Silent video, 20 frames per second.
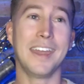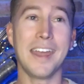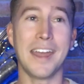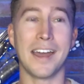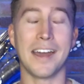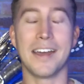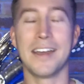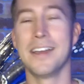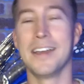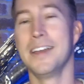
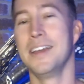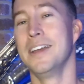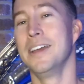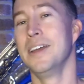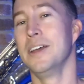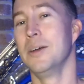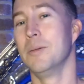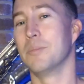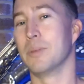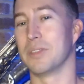yeah,
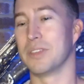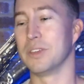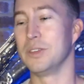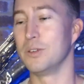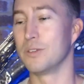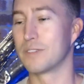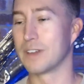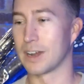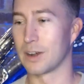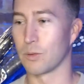but then
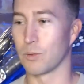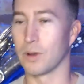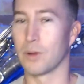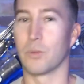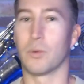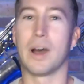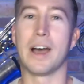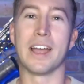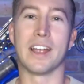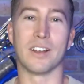you've got to run
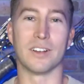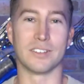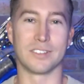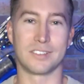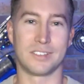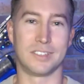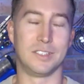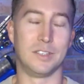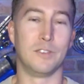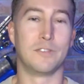wires
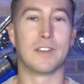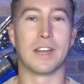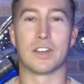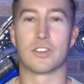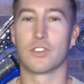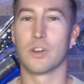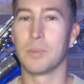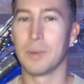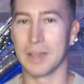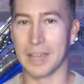and you've got
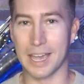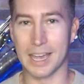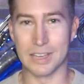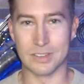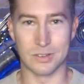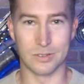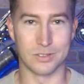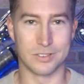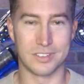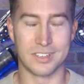tripping
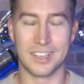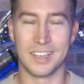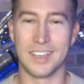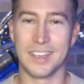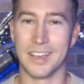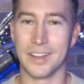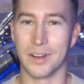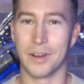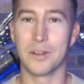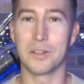hazards
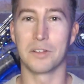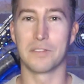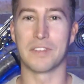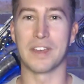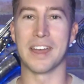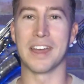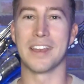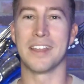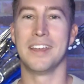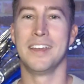and all of
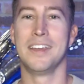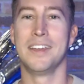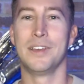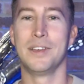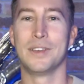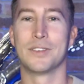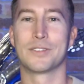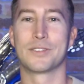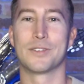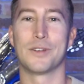that.
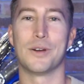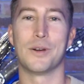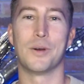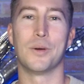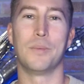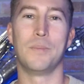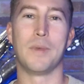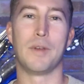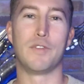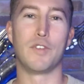
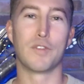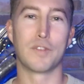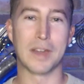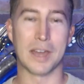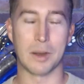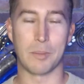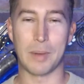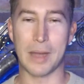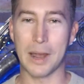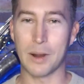So if you've
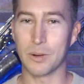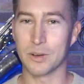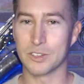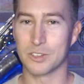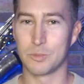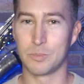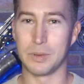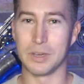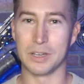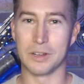got a powered
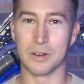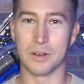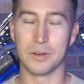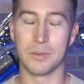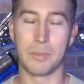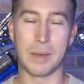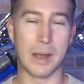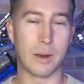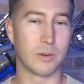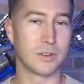speaker,
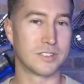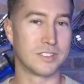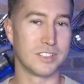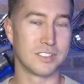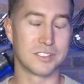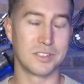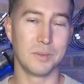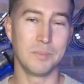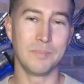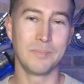powered
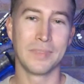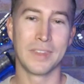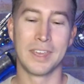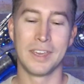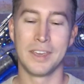system,